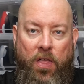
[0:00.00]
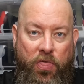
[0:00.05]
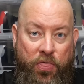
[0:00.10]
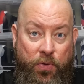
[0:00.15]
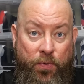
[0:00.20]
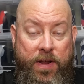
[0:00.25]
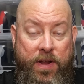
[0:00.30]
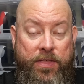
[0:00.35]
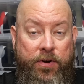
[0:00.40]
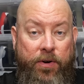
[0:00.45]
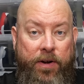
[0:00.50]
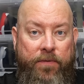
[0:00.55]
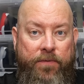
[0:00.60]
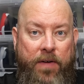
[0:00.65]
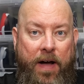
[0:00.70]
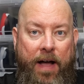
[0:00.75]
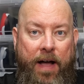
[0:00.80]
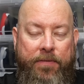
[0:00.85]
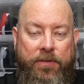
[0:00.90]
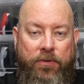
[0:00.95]

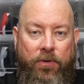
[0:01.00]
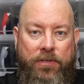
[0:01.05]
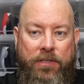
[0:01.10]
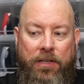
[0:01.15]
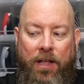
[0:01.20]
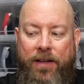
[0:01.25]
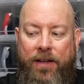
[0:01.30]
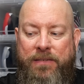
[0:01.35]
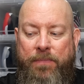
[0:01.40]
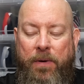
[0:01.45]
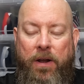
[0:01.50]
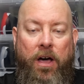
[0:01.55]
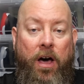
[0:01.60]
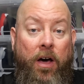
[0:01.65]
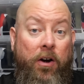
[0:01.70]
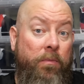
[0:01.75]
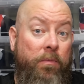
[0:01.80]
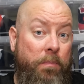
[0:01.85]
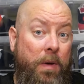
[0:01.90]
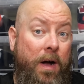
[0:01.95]
335. So it's lost about
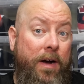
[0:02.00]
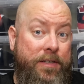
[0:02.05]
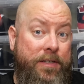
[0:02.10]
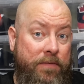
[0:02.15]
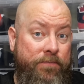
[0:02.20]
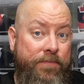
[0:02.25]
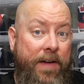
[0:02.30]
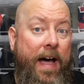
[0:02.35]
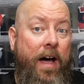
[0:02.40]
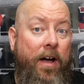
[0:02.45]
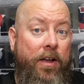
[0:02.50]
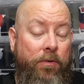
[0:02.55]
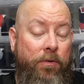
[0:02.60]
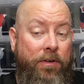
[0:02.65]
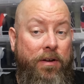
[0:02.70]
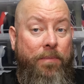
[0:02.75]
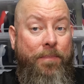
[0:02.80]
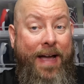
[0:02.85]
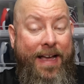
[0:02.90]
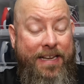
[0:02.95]
100 bucks in value
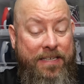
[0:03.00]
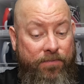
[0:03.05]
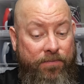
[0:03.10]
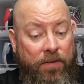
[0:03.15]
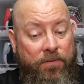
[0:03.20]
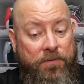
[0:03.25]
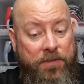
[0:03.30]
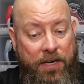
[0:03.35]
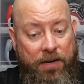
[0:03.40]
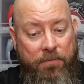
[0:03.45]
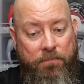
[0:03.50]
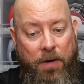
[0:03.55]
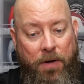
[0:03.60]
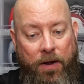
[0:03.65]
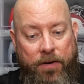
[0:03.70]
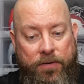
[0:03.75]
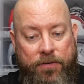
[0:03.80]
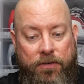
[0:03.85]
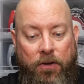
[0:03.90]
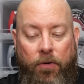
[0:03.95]
in the past 15
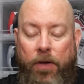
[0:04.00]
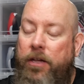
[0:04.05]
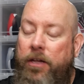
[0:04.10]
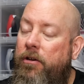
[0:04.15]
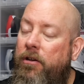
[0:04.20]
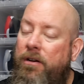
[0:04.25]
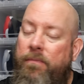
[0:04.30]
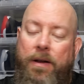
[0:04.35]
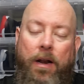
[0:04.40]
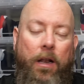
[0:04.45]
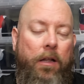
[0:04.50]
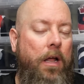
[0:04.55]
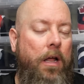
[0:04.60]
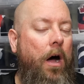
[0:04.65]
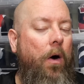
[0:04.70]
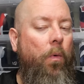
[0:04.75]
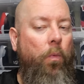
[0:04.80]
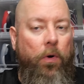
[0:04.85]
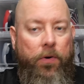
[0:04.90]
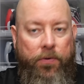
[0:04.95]
months. So it could have been a
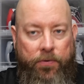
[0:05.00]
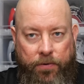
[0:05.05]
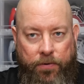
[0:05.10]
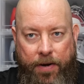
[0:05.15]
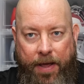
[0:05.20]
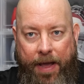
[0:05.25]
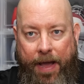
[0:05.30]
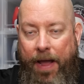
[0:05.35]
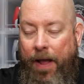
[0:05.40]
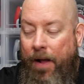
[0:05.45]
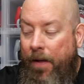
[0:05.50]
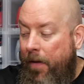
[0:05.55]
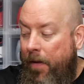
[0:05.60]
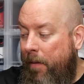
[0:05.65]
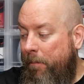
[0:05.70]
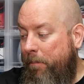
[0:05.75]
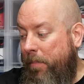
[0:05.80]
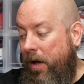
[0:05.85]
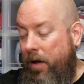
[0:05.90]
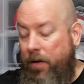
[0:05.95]
lot worse than that.
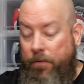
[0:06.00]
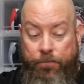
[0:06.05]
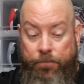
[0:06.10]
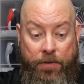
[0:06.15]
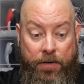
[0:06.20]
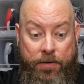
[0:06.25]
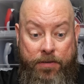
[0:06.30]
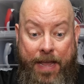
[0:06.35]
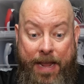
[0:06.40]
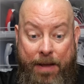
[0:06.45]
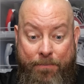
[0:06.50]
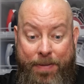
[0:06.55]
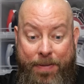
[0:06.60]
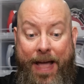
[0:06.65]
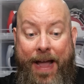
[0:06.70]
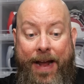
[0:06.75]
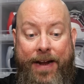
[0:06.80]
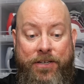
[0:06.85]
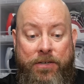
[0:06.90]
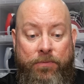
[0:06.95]
But the day of
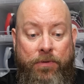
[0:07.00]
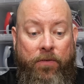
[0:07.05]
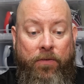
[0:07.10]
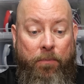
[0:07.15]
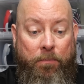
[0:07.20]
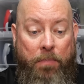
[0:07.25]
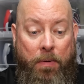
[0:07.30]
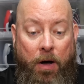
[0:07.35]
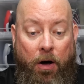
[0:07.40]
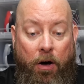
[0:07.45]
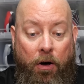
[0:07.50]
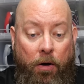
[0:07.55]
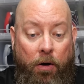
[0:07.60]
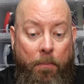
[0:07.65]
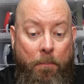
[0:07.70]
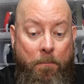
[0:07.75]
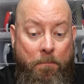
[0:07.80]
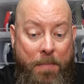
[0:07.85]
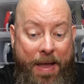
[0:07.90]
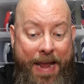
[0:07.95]
packaging, whenever Paul
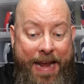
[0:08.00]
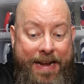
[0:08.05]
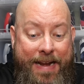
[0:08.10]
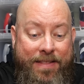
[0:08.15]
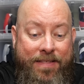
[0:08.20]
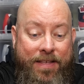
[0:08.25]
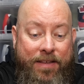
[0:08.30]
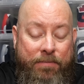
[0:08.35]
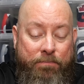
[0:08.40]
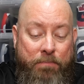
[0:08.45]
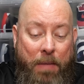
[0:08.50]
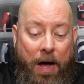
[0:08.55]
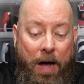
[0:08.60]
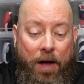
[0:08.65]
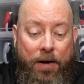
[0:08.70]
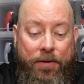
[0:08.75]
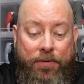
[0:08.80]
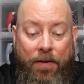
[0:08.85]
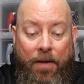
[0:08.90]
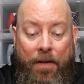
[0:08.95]
made this
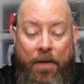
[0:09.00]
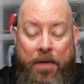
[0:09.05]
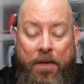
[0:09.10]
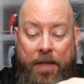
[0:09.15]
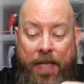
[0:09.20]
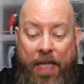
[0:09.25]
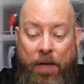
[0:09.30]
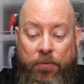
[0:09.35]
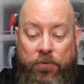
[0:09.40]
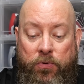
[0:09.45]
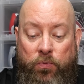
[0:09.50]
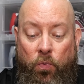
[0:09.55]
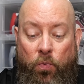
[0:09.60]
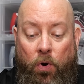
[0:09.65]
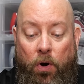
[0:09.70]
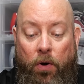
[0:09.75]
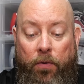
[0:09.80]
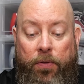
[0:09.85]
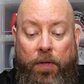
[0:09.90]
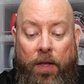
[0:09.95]
box, it was
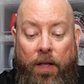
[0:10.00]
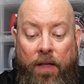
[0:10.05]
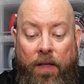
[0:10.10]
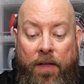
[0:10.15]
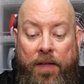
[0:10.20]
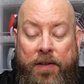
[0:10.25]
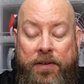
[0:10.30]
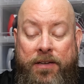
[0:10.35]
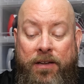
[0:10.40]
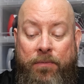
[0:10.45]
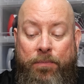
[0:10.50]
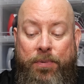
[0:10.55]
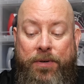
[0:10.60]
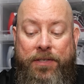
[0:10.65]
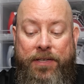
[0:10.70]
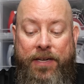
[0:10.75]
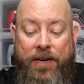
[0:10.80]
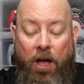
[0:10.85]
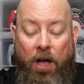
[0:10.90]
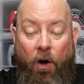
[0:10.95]
worth
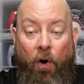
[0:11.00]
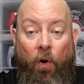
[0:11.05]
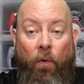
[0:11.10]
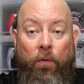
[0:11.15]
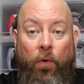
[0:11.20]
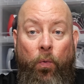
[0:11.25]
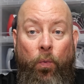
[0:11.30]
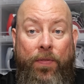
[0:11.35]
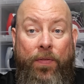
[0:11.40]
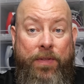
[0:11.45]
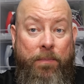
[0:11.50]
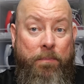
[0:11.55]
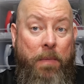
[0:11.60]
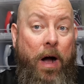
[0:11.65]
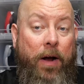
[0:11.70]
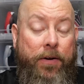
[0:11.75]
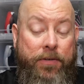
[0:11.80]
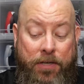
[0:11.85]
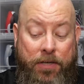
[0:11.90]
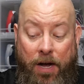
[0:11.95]
10% over what the
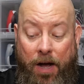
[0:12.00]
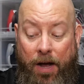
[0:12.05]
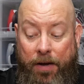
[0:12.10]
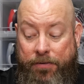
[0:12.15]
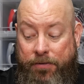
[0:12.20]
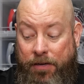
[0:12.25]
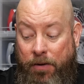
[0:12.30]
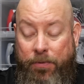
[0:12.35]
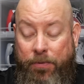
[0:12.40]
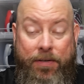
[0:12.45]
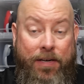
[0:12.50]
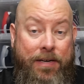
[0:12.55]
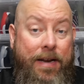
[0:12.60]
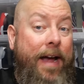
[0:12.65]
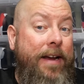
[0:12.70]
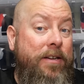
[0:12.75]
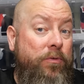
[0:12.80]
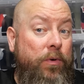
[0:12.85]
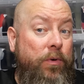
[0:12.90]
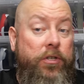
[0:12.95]
box cost. It was a
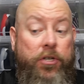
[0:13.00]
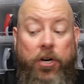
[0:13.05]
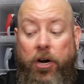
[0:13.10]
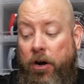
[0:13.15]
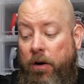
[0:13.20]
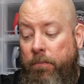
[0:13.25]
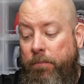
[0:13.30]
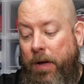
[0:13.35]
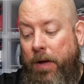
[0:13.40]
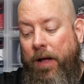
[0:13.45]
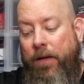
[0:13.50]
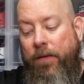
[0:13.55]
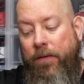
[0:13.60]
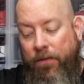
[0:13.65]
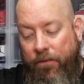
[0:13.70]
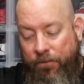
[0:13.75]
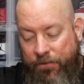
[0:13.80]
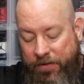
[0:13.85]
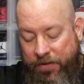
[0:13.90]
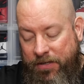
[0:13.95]
nice return,
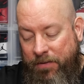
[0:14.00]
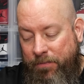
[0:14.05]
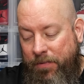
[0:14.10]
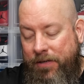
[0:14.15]
but 15